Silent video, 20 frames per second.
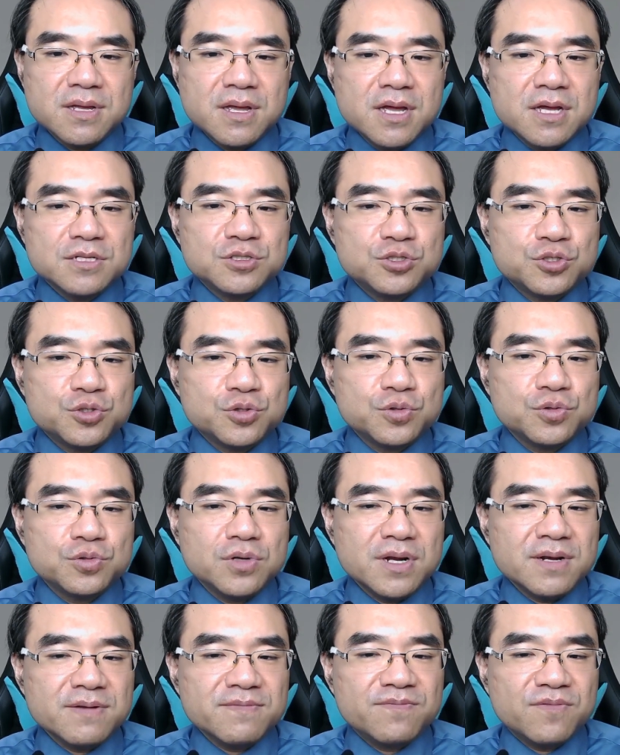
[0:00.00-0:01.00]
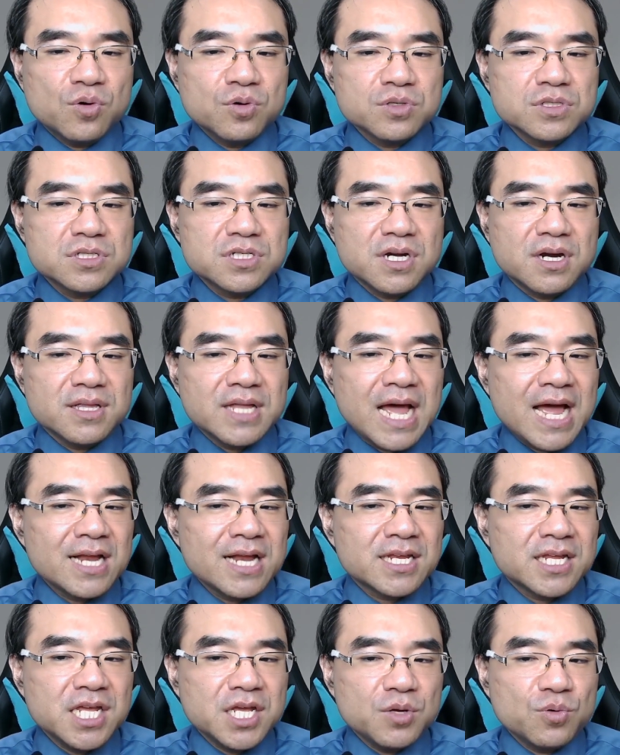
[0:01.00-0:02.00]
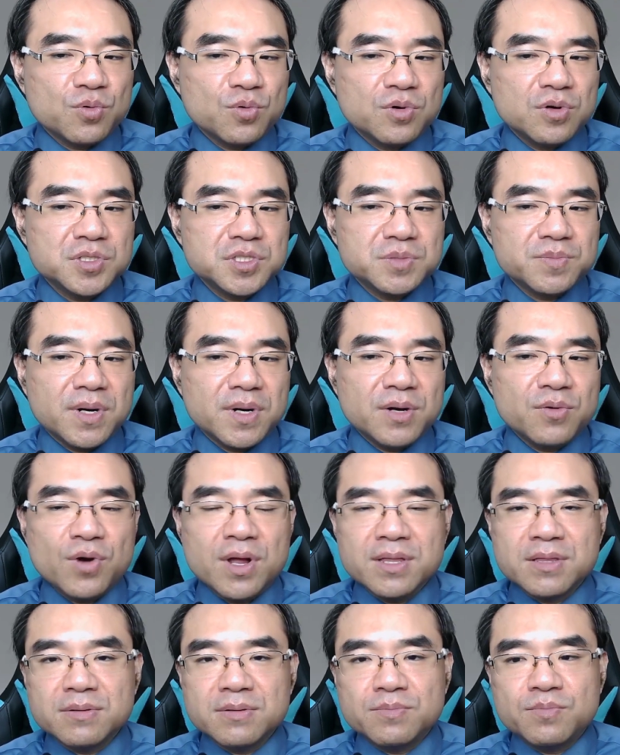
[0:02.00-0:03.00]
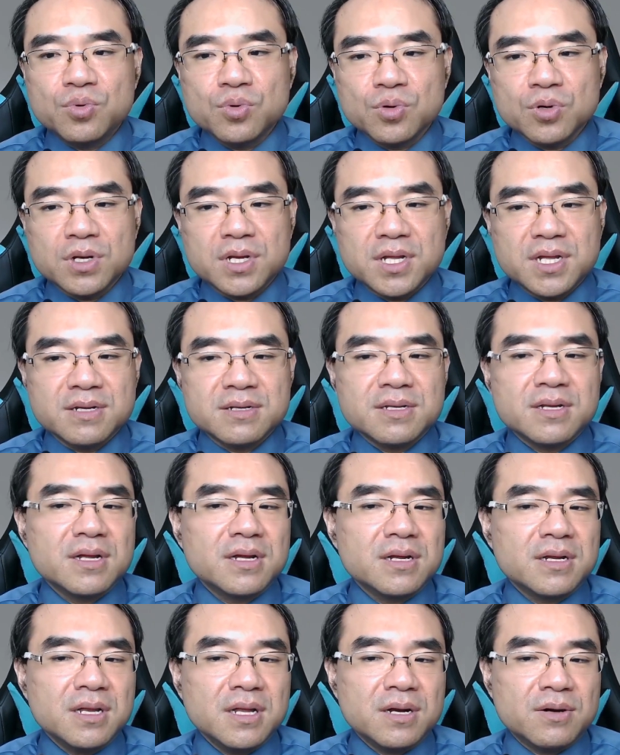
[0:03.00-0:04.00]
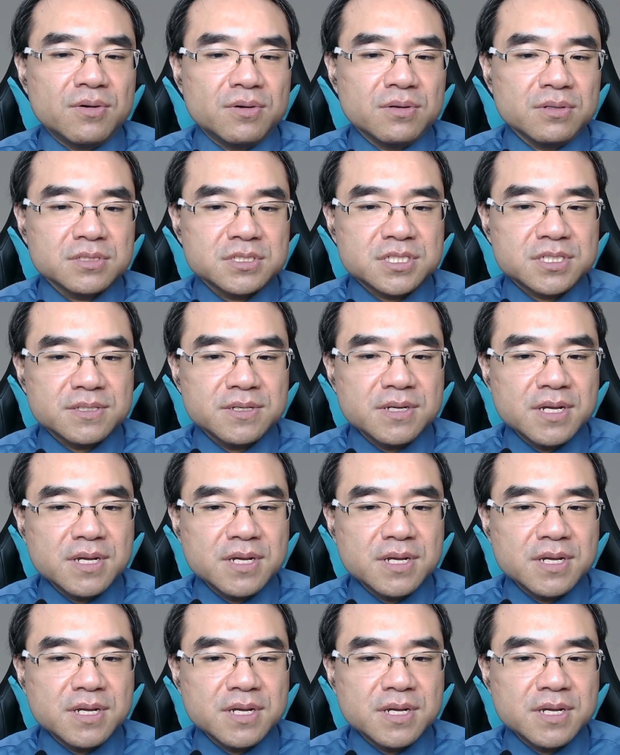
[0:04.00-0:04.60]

True and false are not keywords but rather Boolean literals.